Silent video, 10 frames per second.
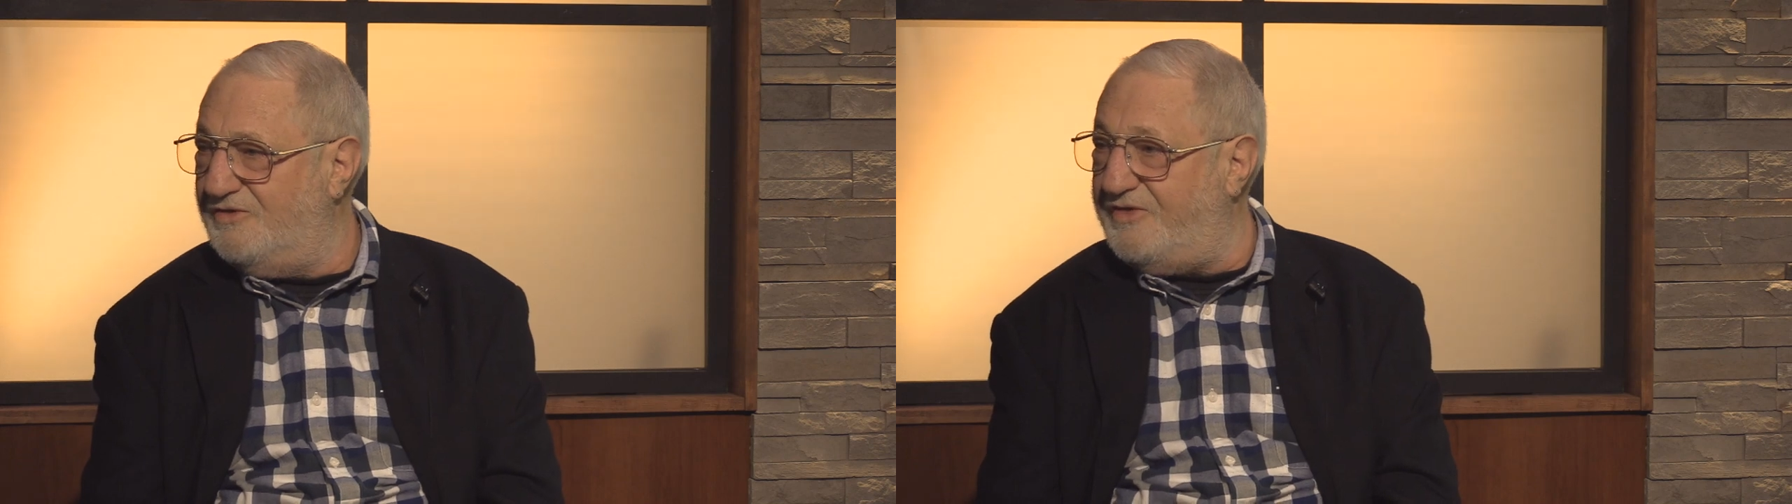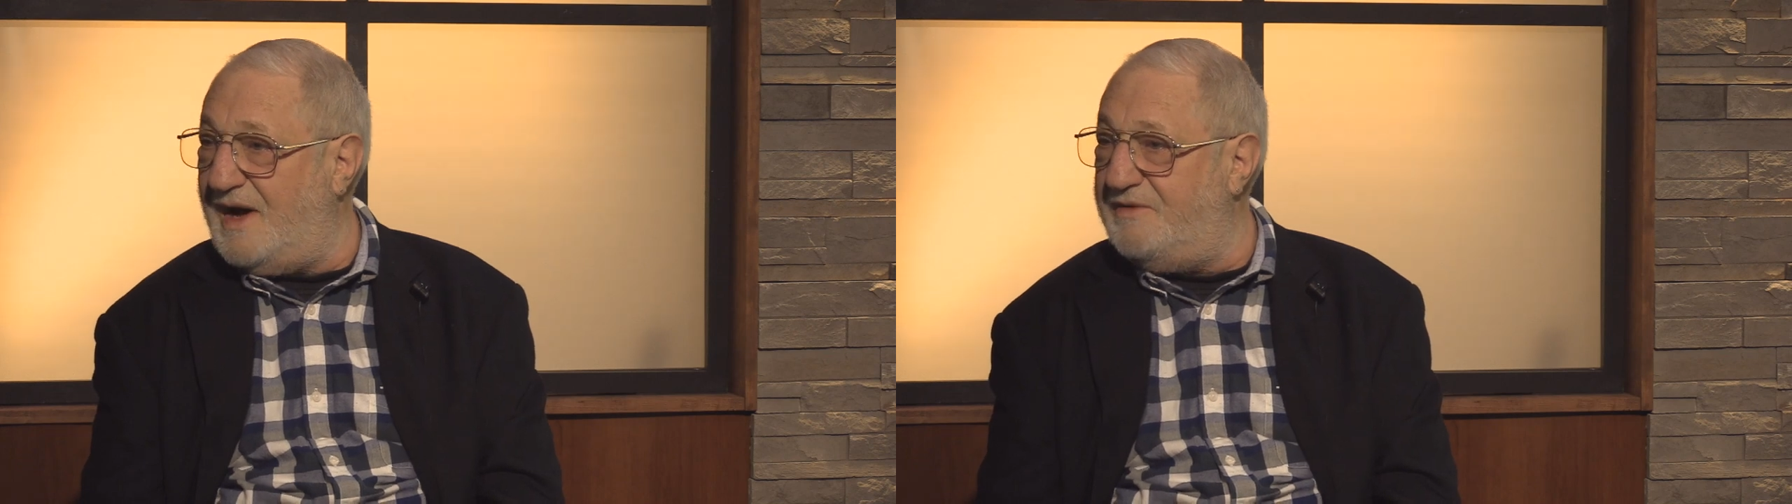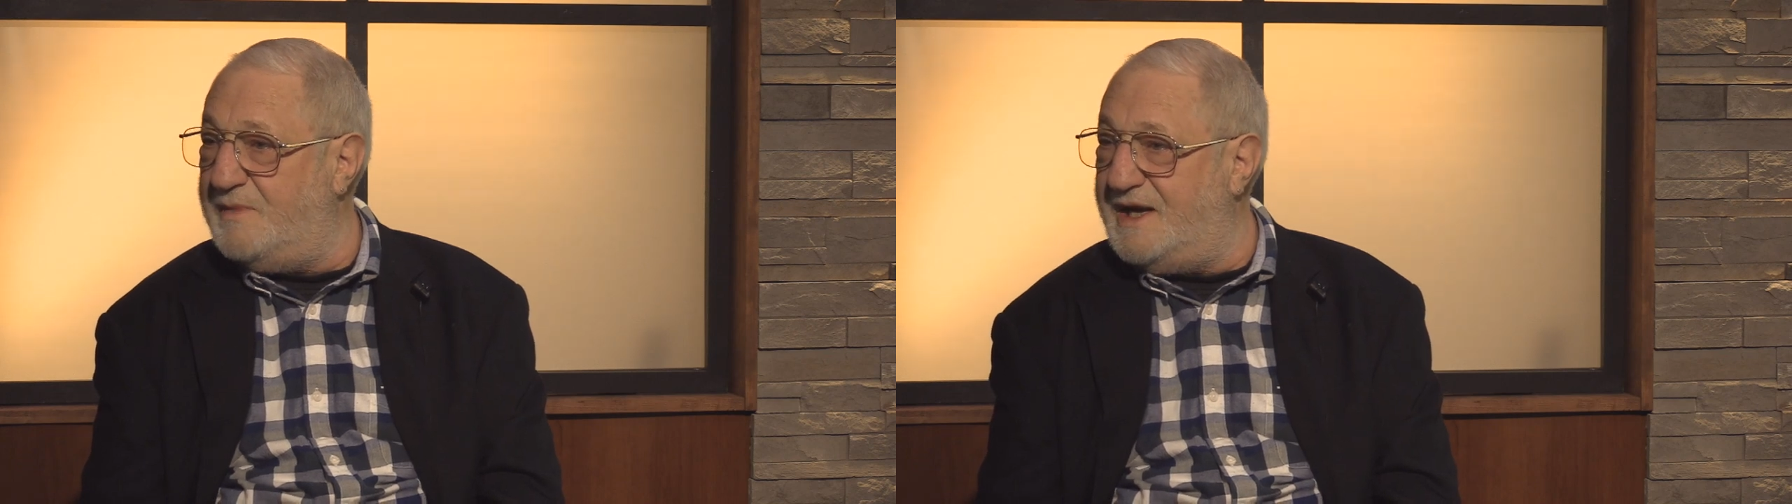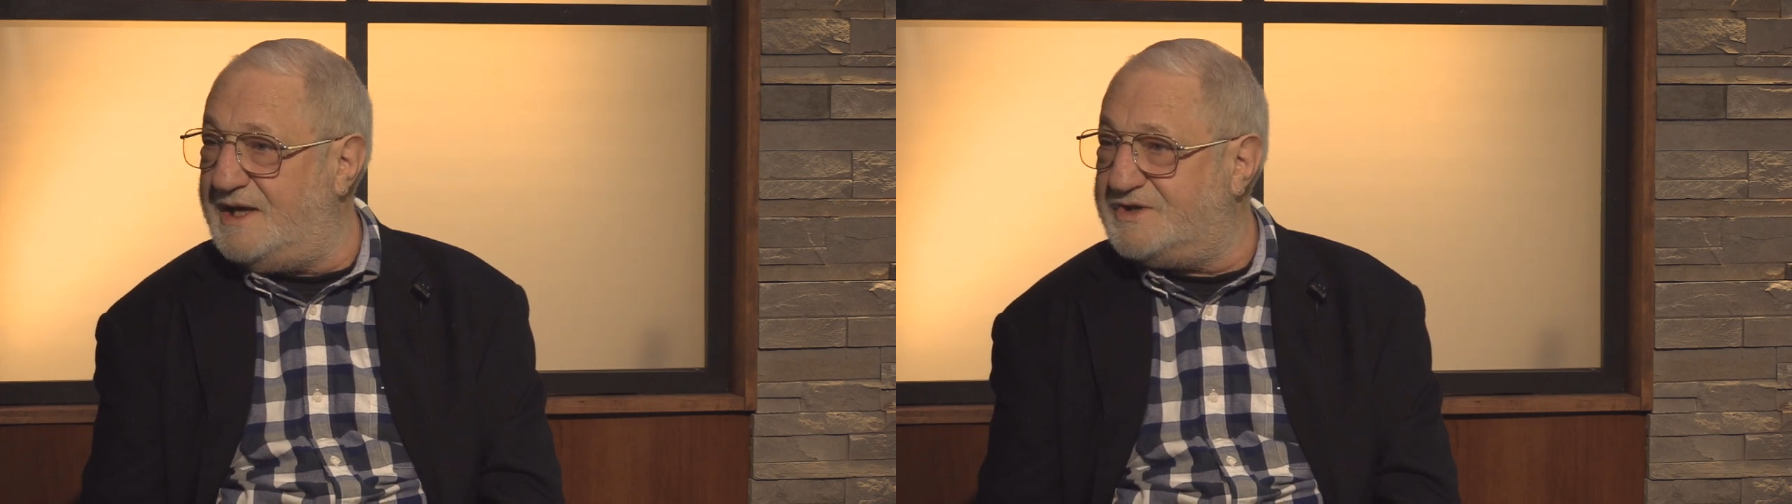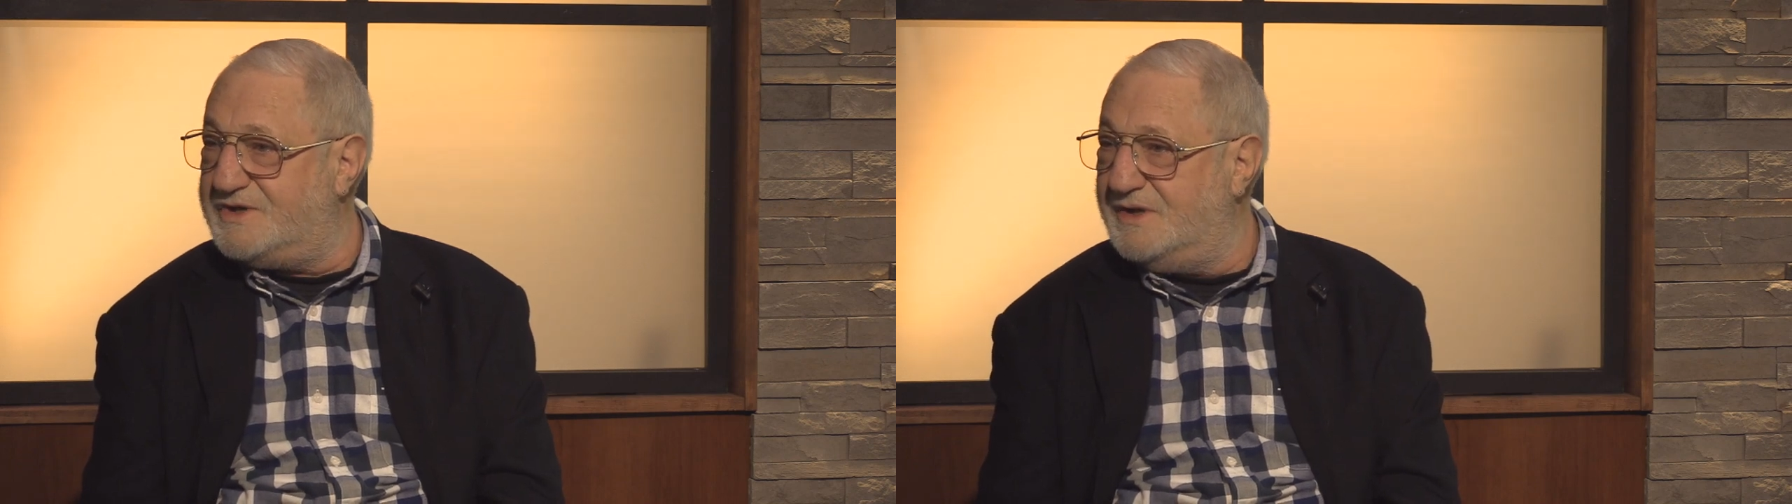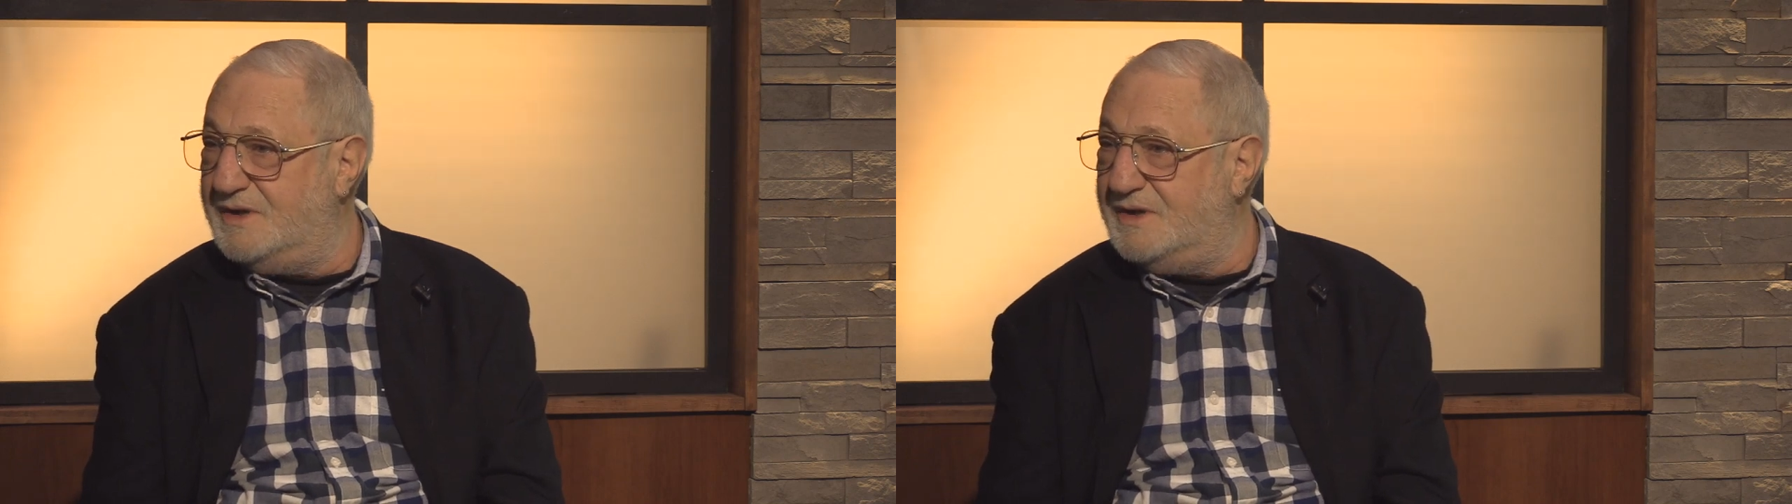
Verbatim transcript: Five minutes?